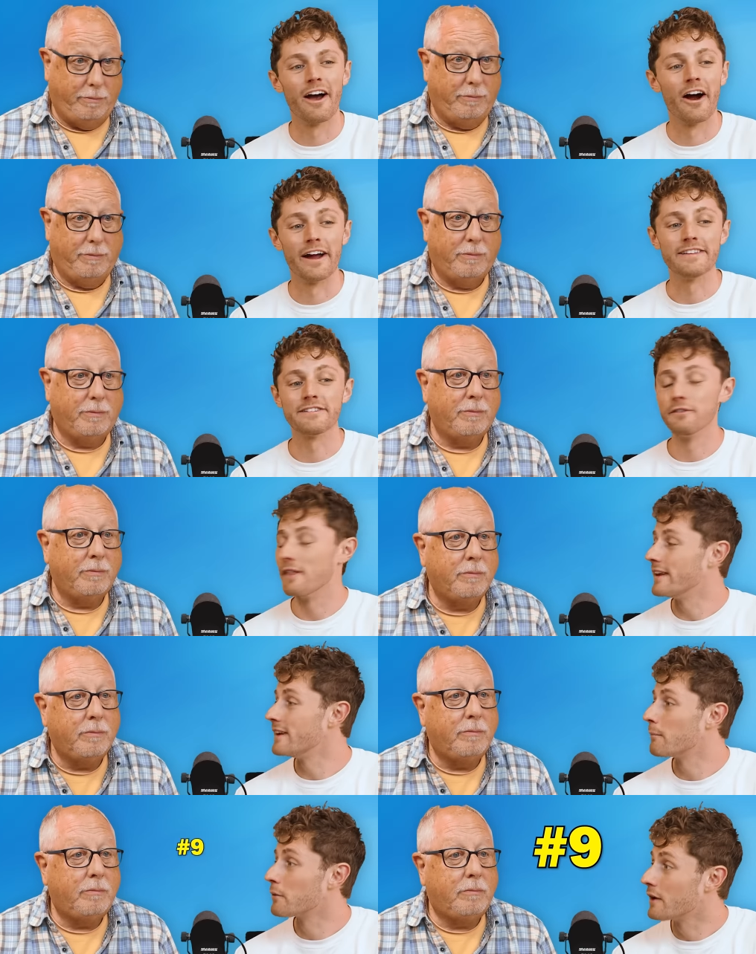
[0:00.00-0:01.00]
Speaker 1: All right, so
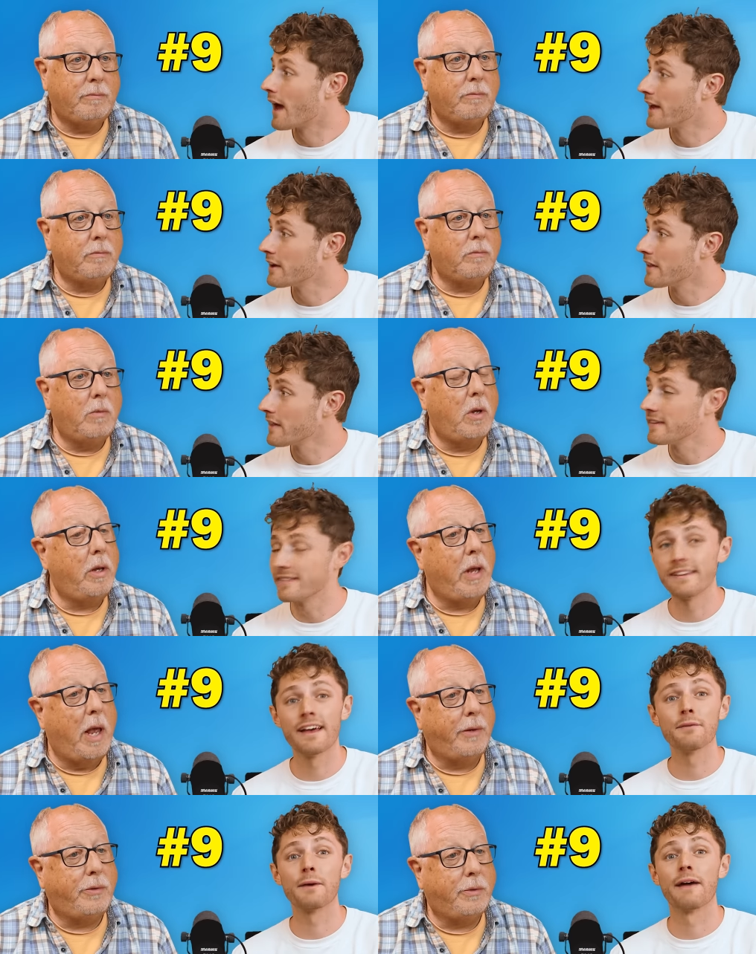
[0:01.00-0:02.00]
then number nine on the list,
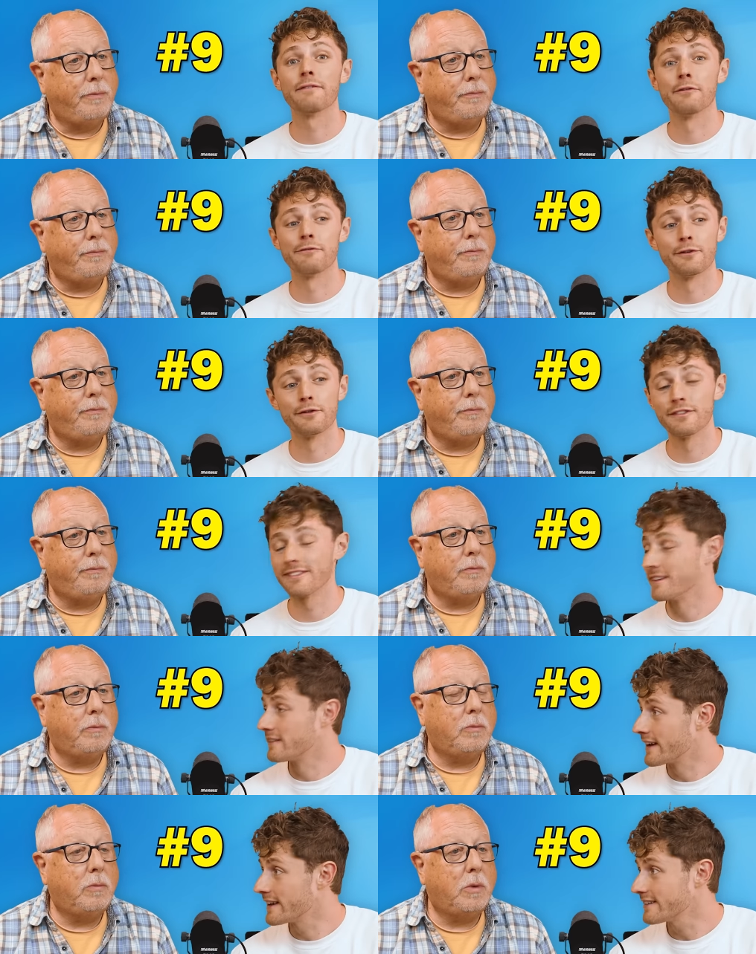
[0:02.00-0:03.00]
Dad, yes. we have our first
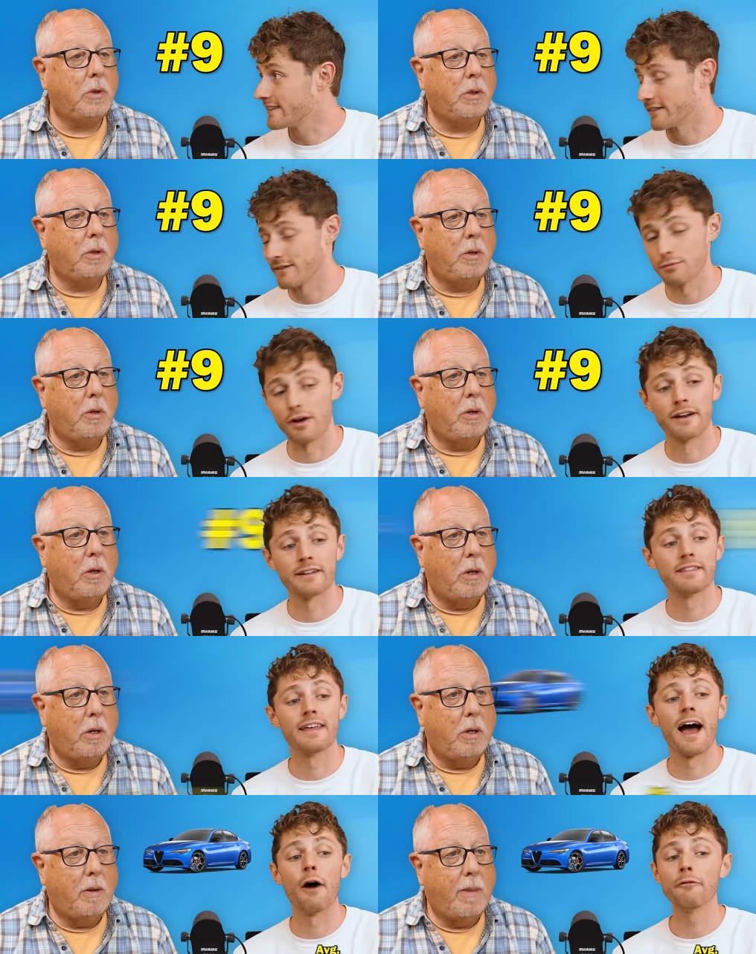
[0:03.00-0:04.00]
Stellantis product,
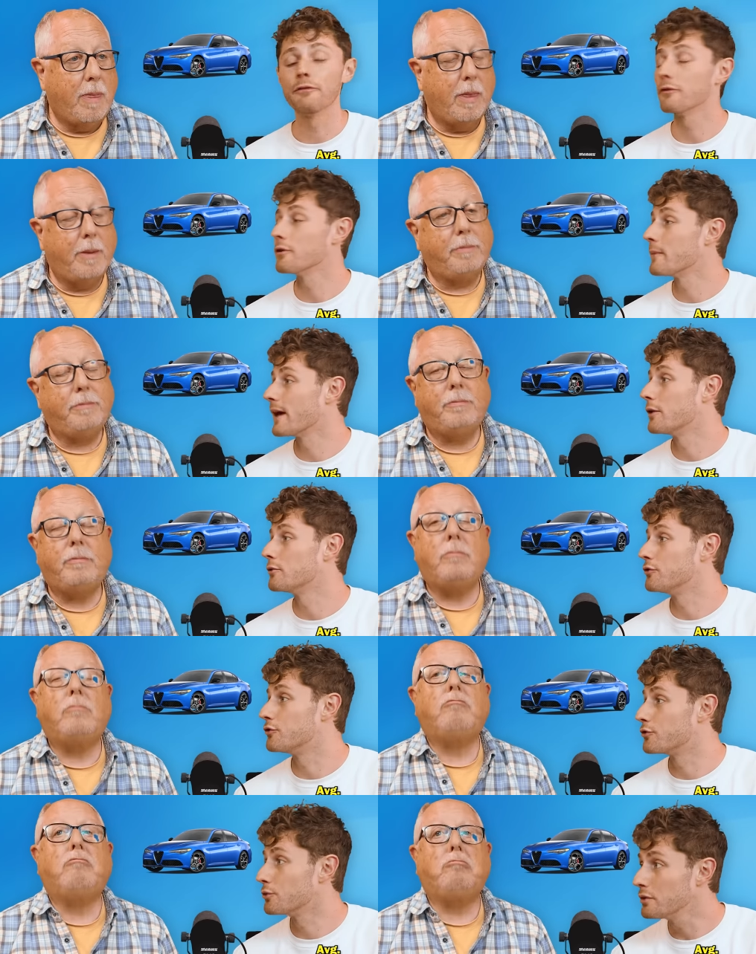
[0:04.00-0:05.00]
the Alfa Romeo
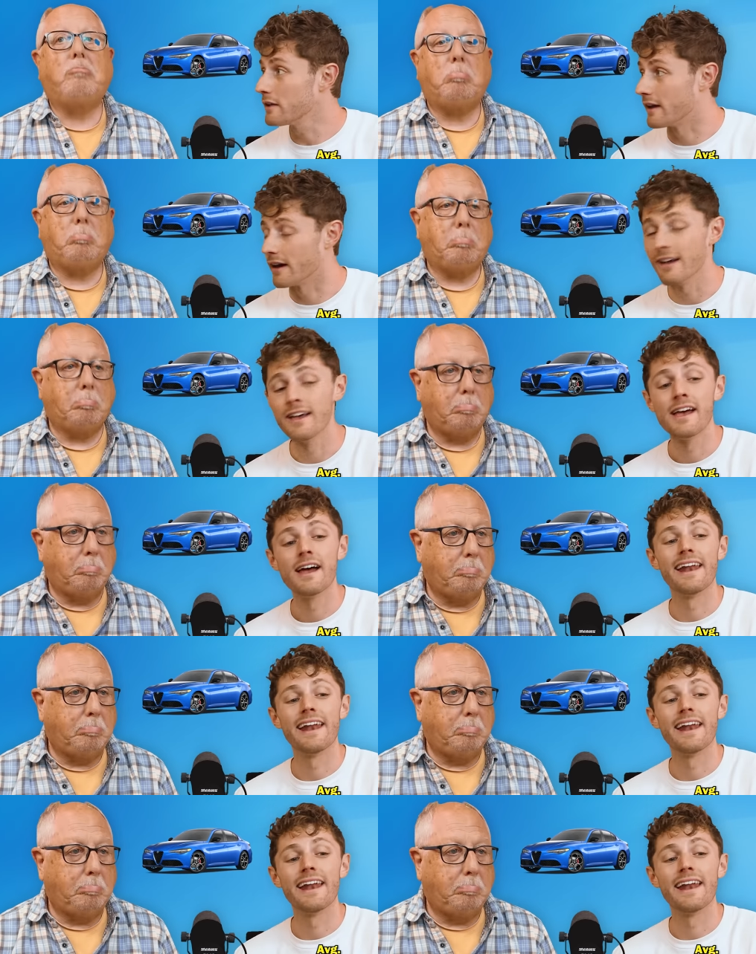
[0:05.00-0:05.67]
Giulia.